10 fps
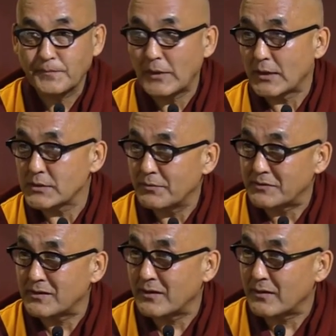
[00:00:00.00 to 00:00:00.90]
That's the
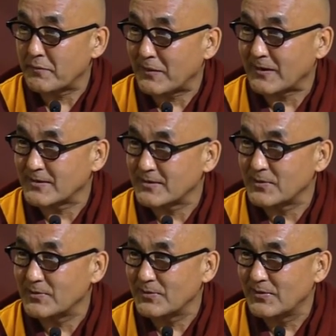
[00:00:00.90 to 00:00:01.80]
Vajrayana practice,
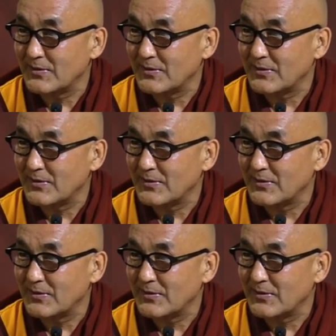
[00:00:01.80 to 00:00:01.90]
you know.